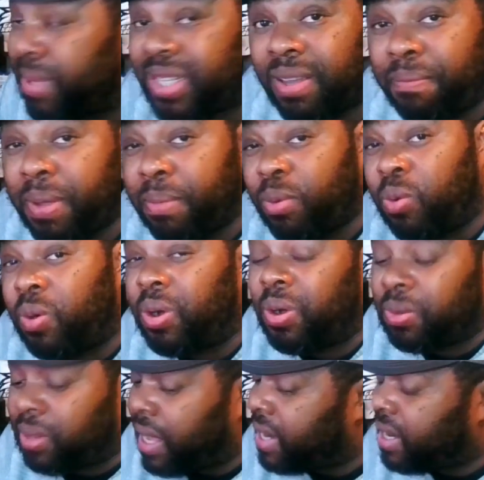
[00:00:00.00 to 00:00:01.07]
some people will
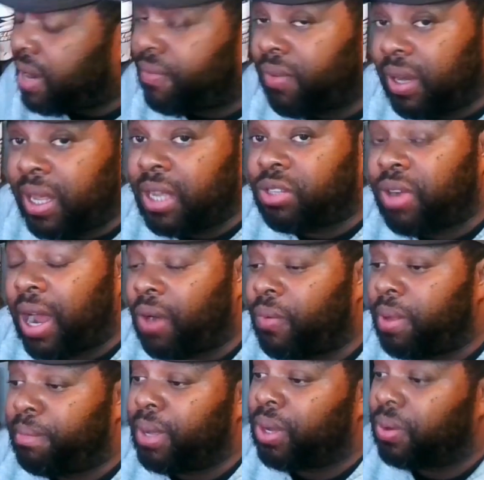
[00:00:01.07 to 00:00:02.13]
think differently and try to
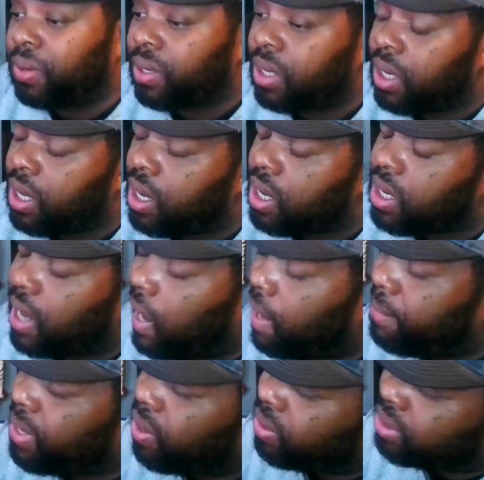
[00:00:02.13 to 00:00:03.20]
rebuild. Y'all let
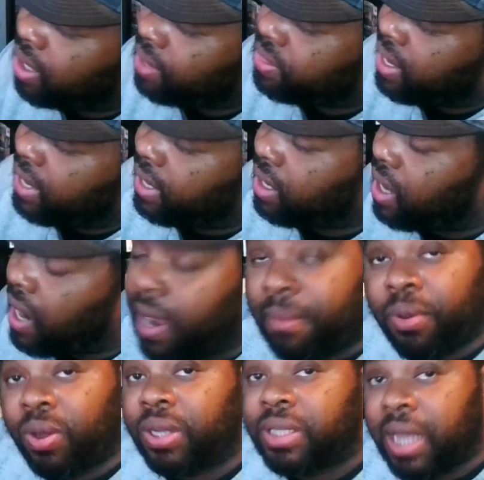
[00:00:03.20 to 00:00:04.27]
me know what y'all think. I'm
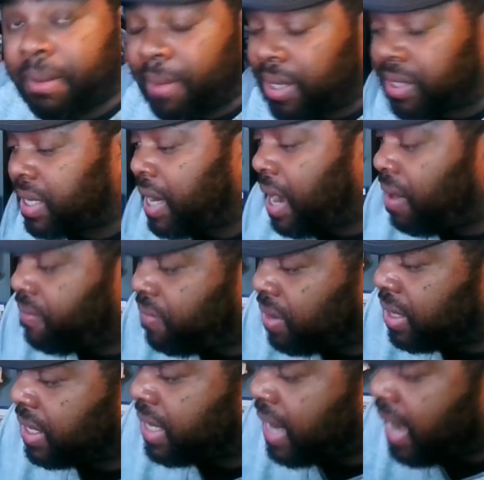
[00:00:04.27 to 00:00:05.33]
going to take my son out for
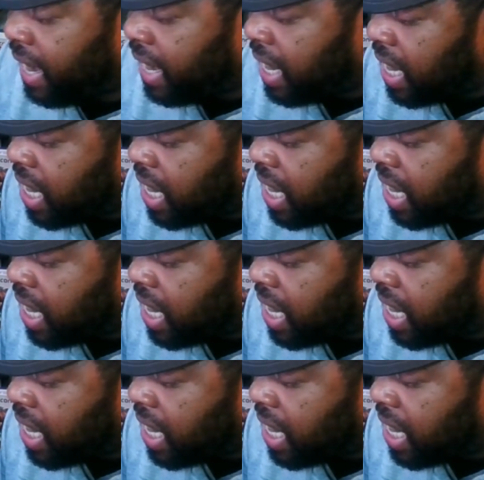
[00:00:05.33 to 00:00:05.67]
the day.